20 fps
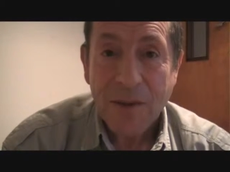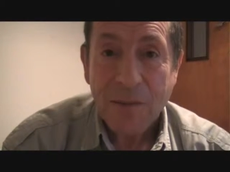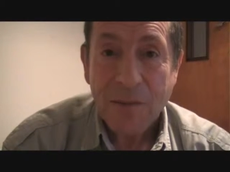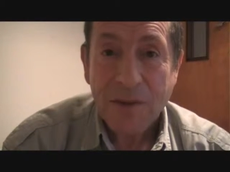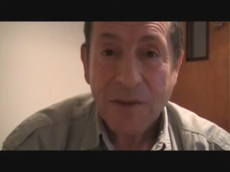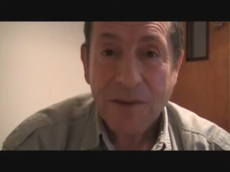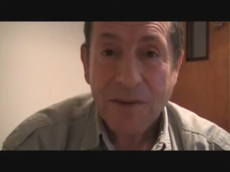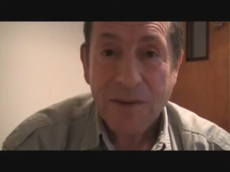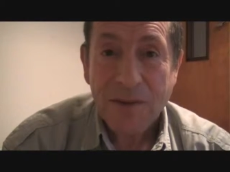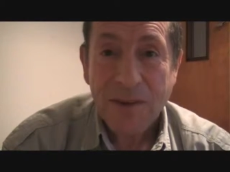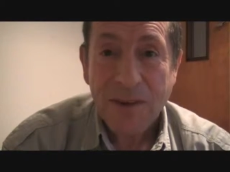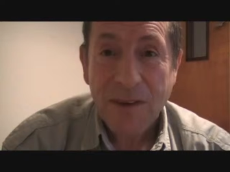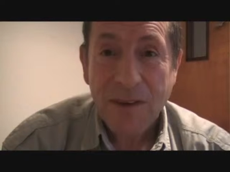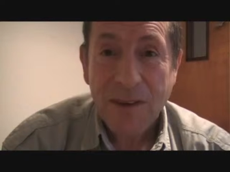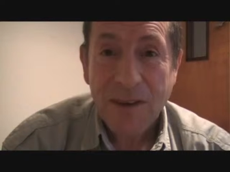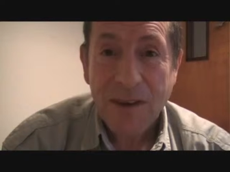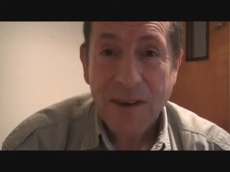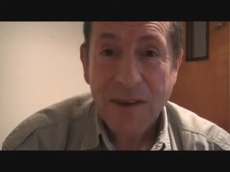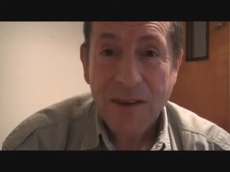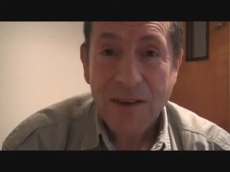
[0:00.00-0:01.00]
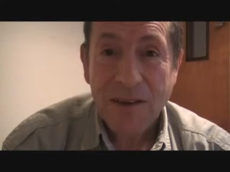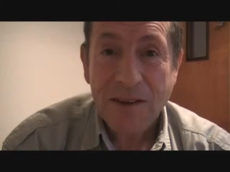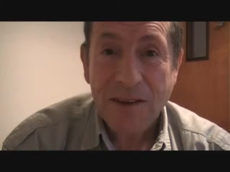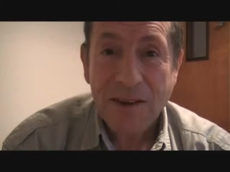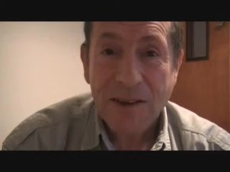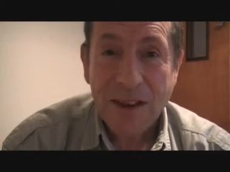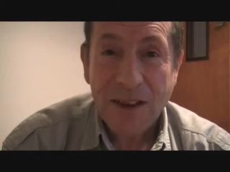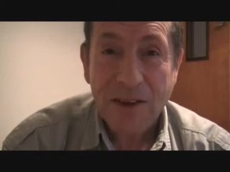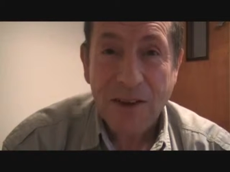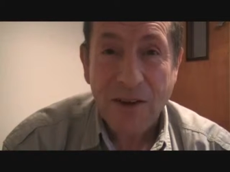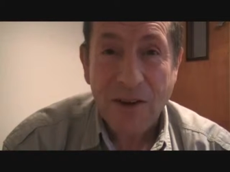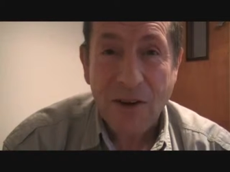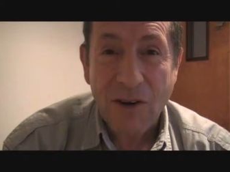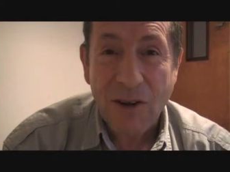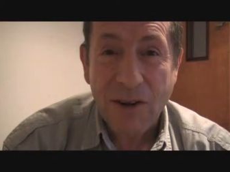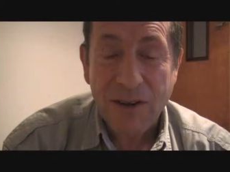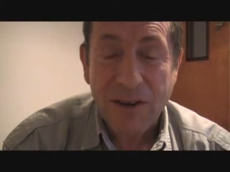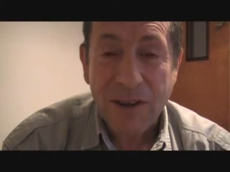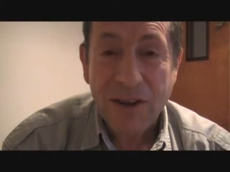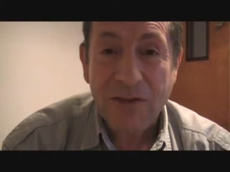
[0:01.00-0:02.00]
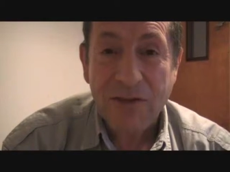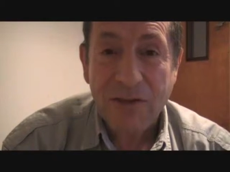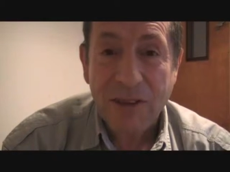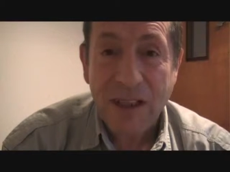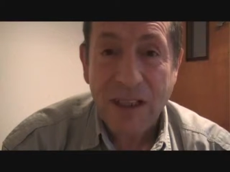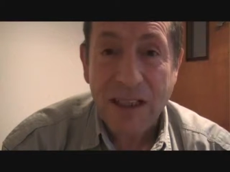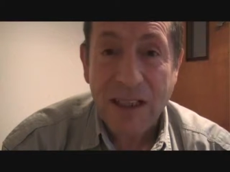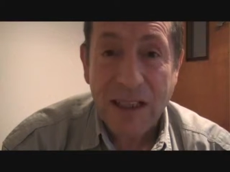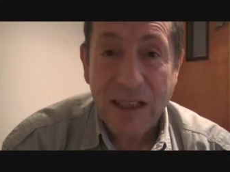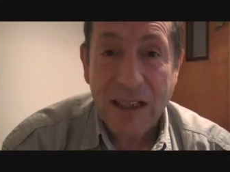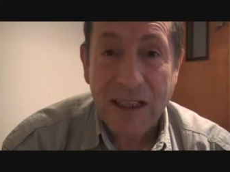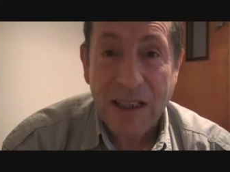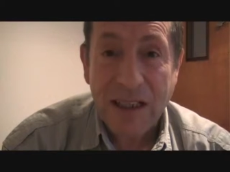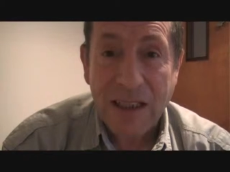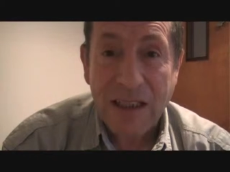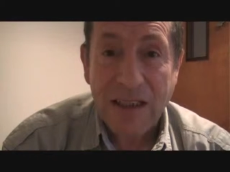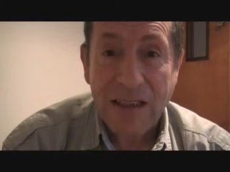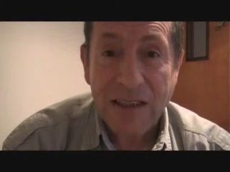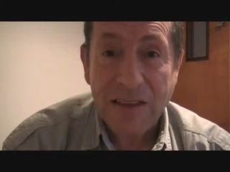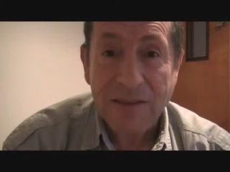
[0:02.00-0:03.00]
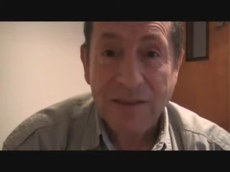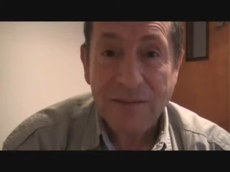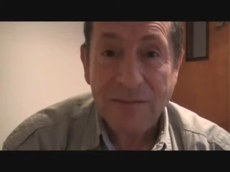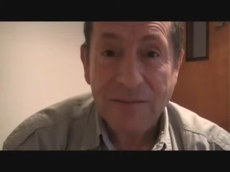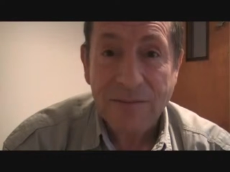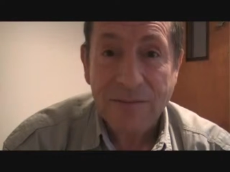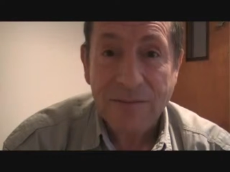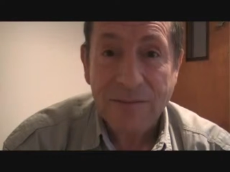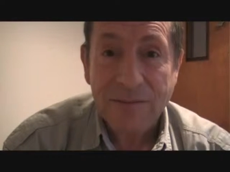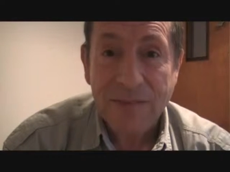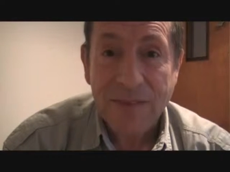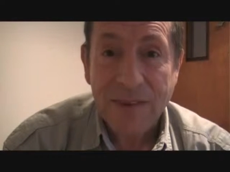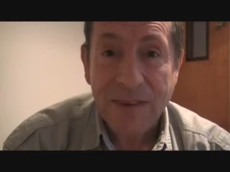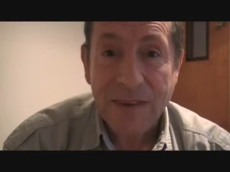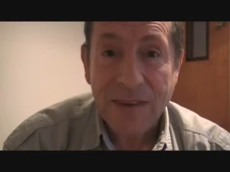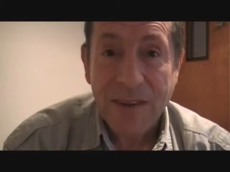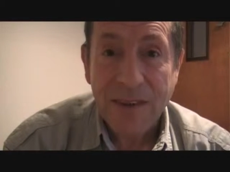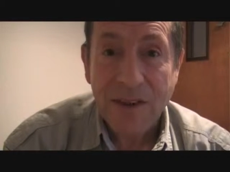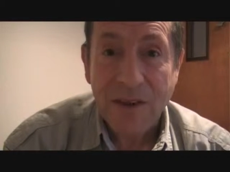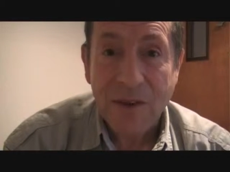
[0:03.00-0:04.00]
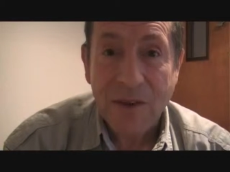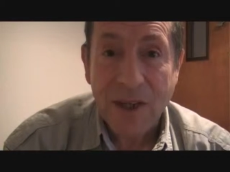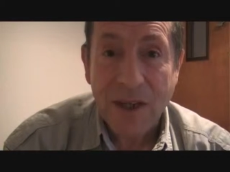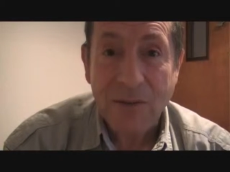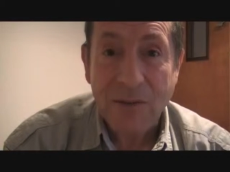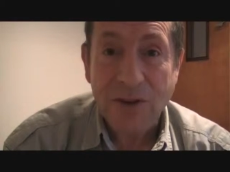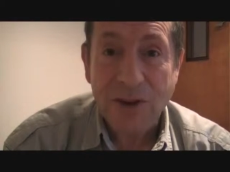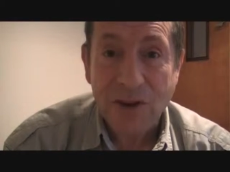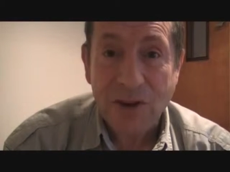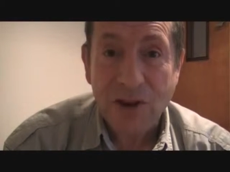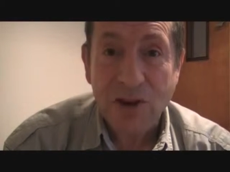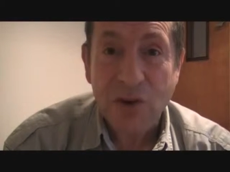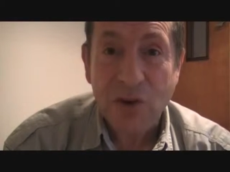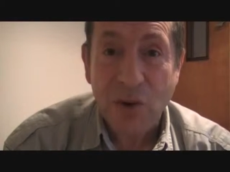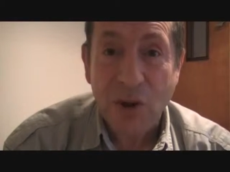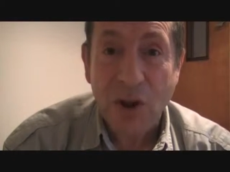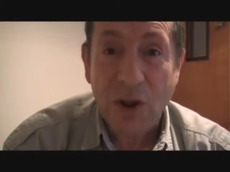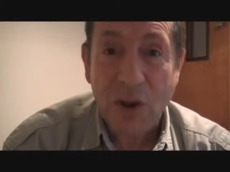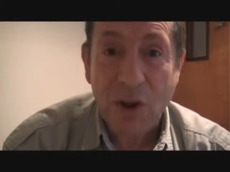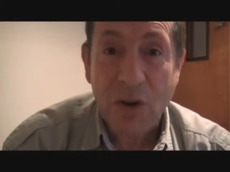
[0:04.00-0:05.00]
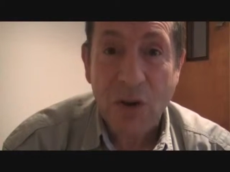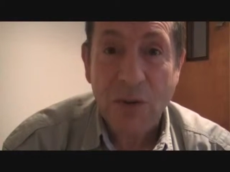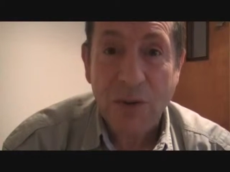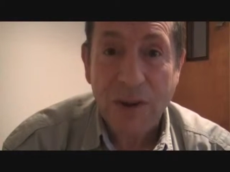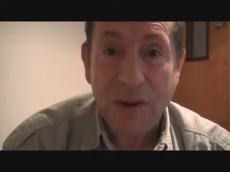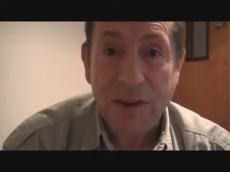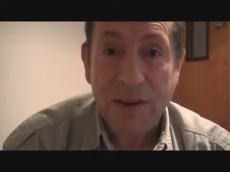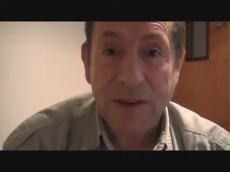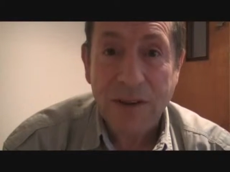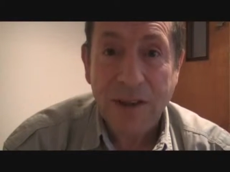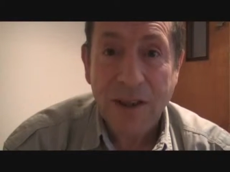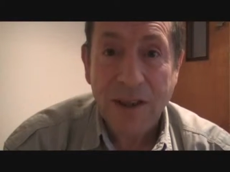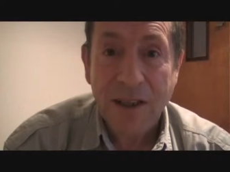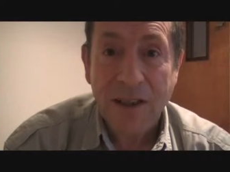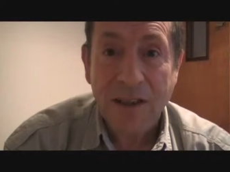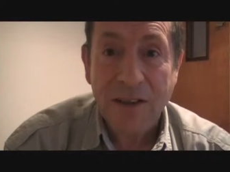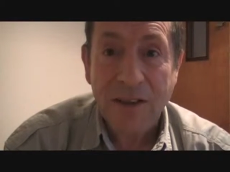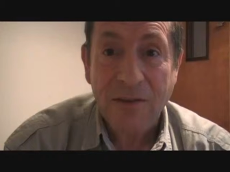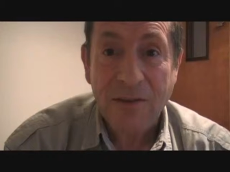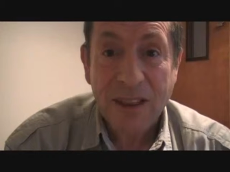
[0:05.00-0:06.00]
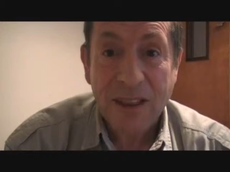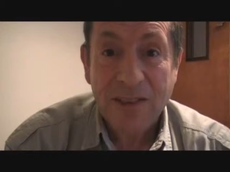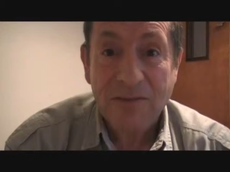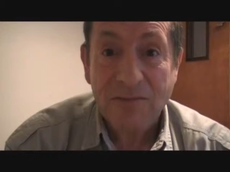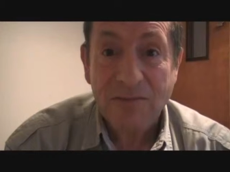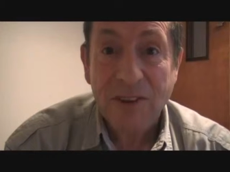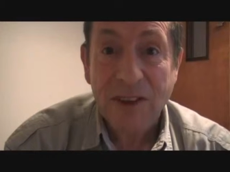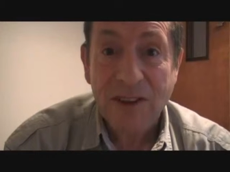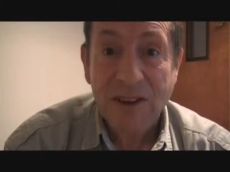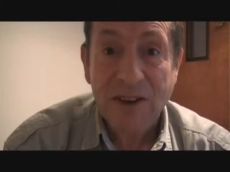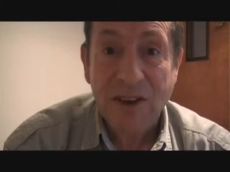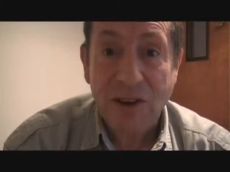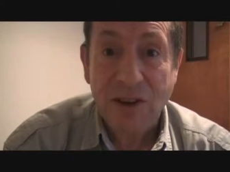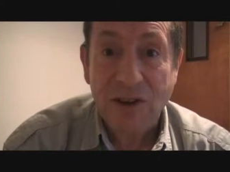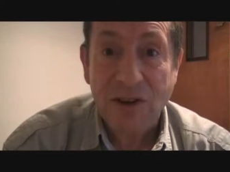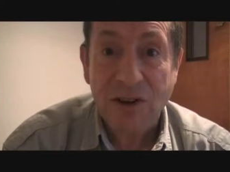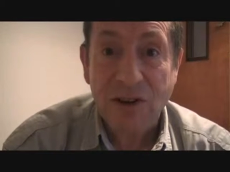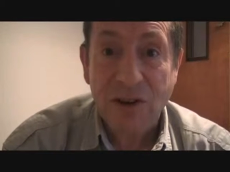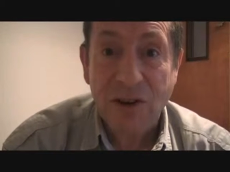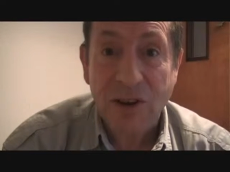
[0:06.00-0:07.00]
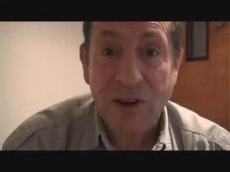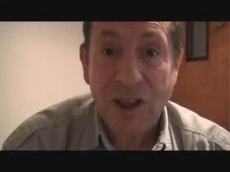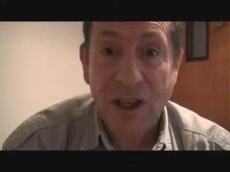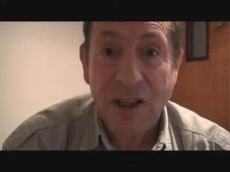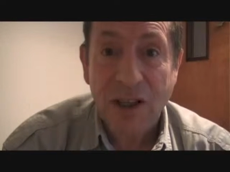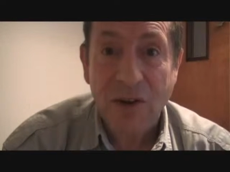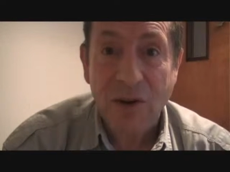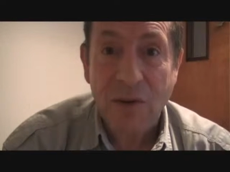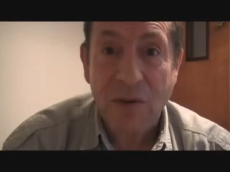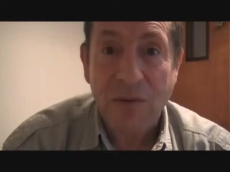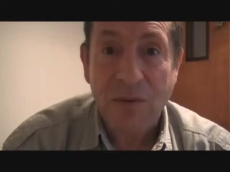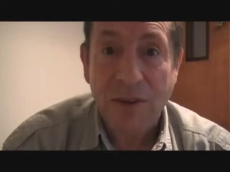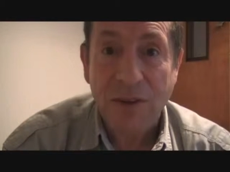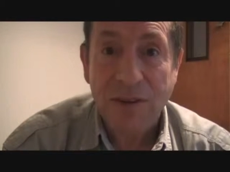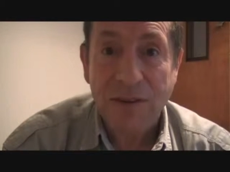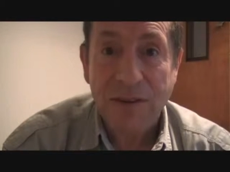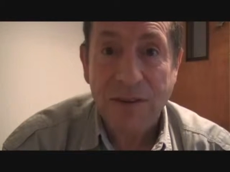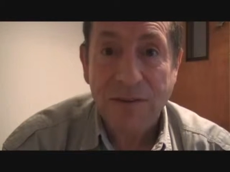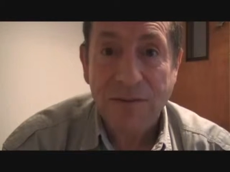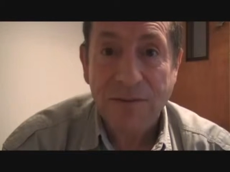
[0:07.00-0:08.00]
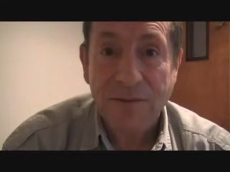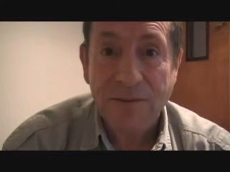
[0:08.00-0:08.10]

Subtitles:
but still in all it didn't really kick in. You know, I was just going along with it, and I thought, this sounds good, I'll go for it.